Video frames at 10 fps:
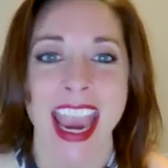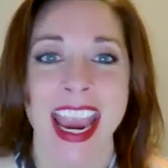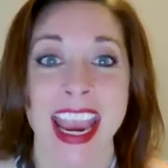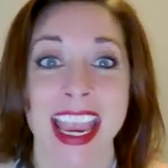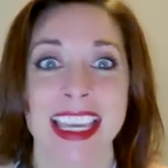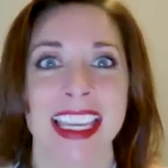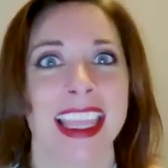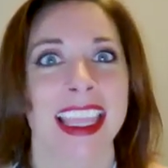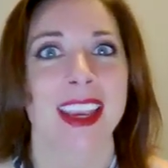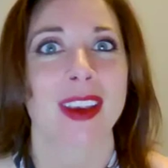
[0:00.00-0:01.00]
and
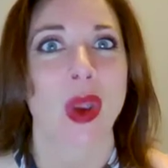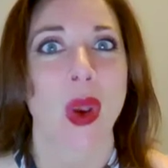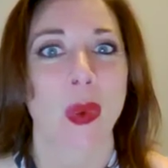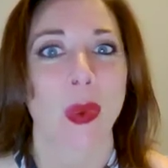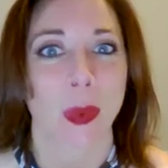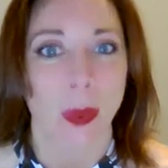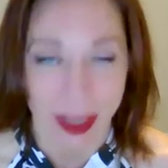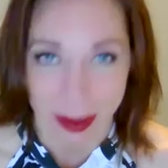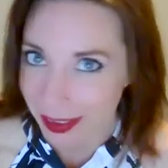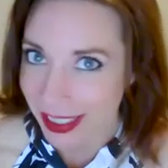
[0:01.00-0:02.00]
they
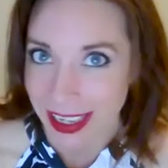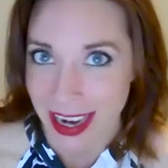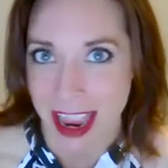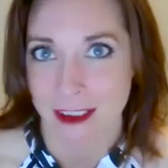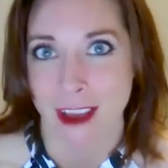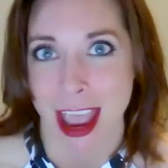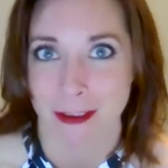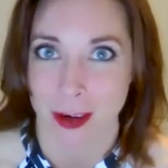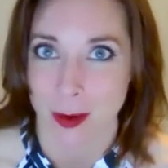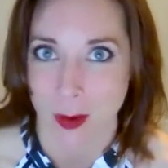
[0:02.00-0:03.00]
rarely, if
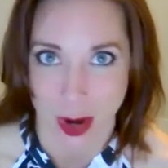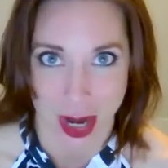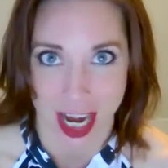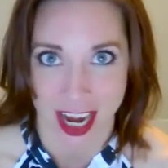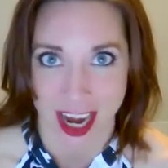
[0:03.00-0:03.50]
ever, work.